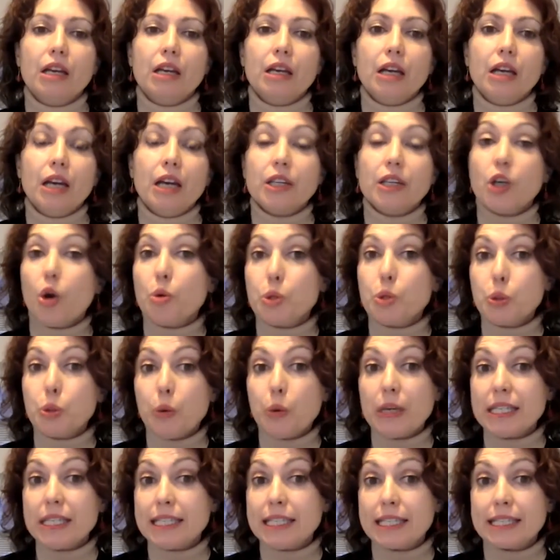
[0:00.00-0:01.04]
At
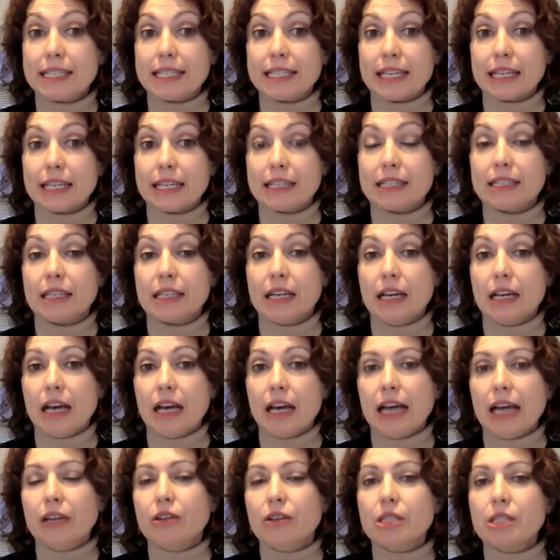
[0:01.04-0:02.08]
COP26,
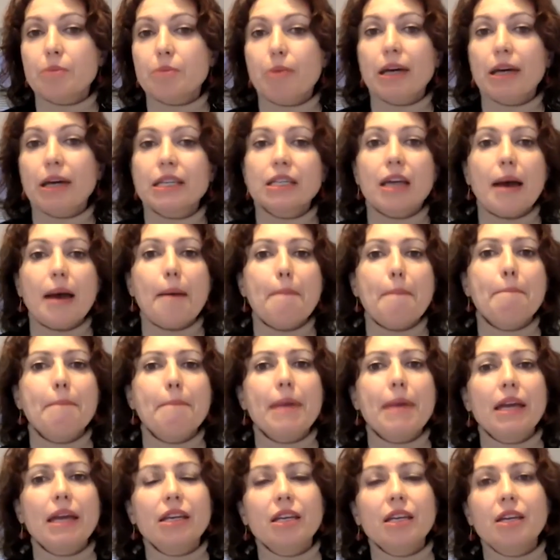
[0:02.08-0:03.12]
I learned about
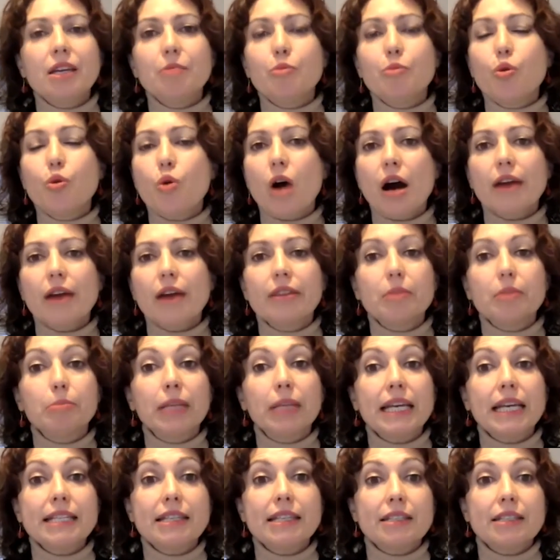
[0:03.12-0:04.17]
many more other
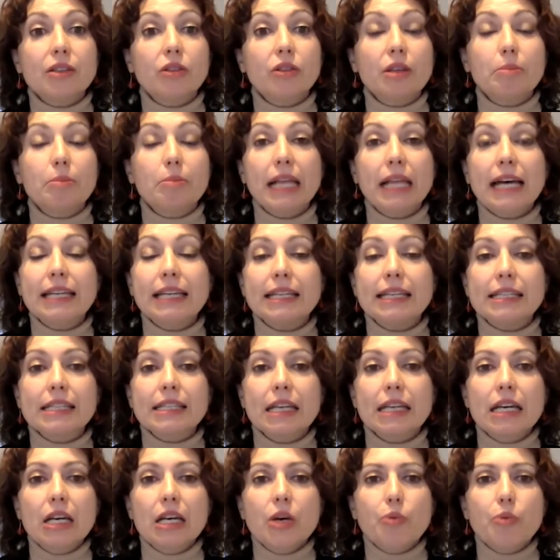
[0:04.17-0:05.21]
places on the planet
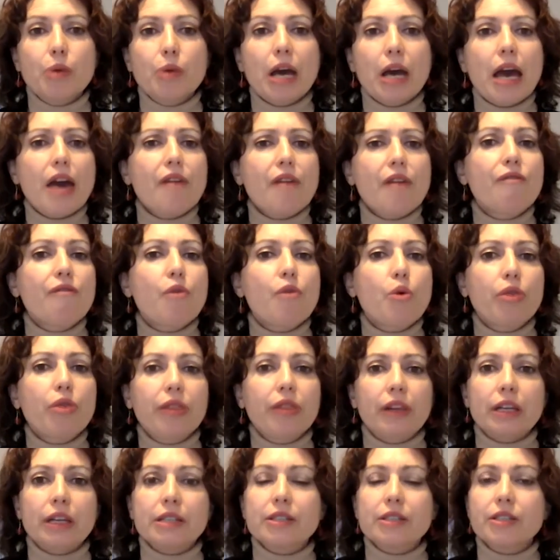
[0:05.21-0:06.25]
where a
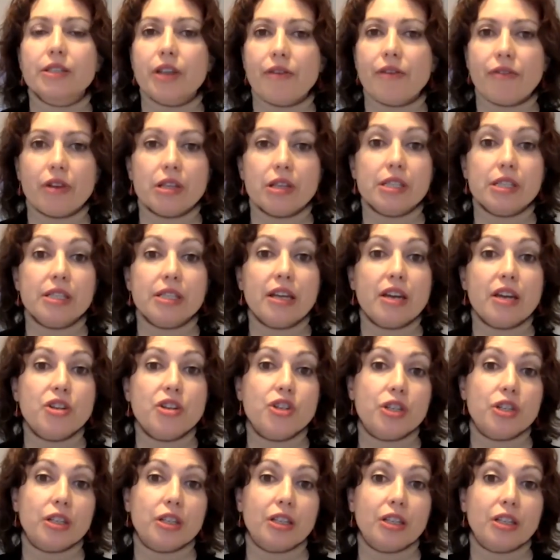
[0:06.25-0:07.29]
ruthless
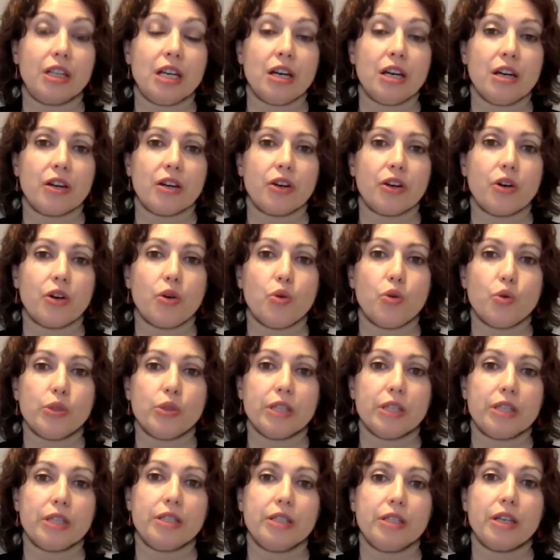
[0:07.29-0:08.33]
deforestation
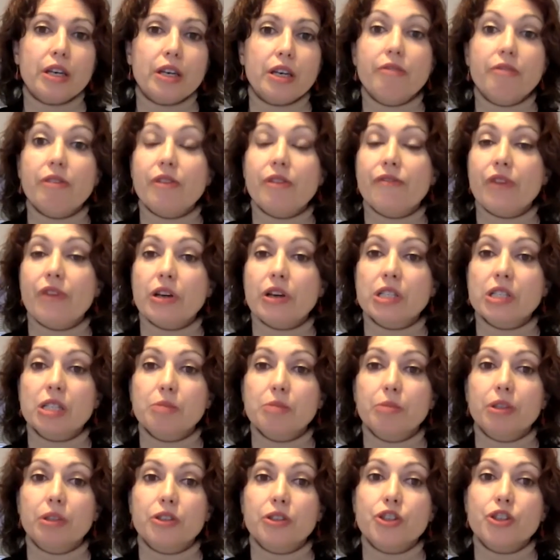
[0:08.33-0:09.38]
causes
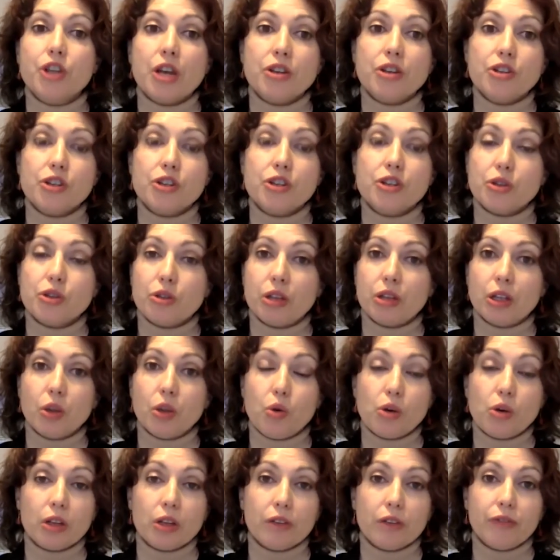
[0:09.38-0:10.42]
irreversible changes to the
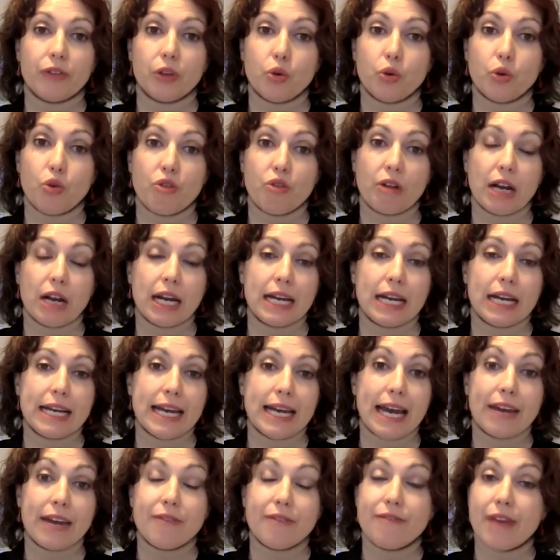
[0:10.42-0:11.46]
local flora
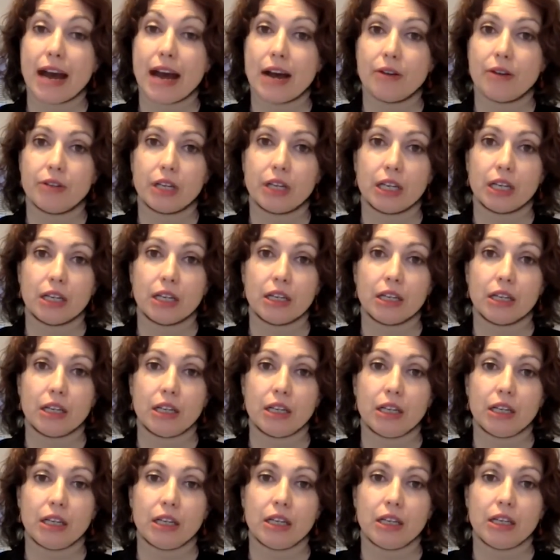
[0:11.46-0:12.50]
and fauna
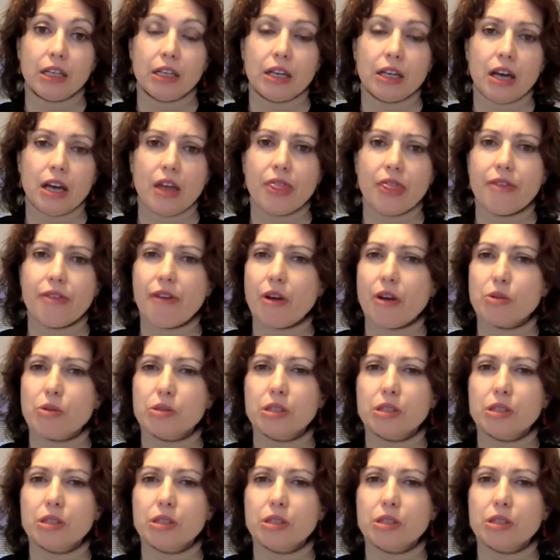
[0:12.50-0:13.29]
and throws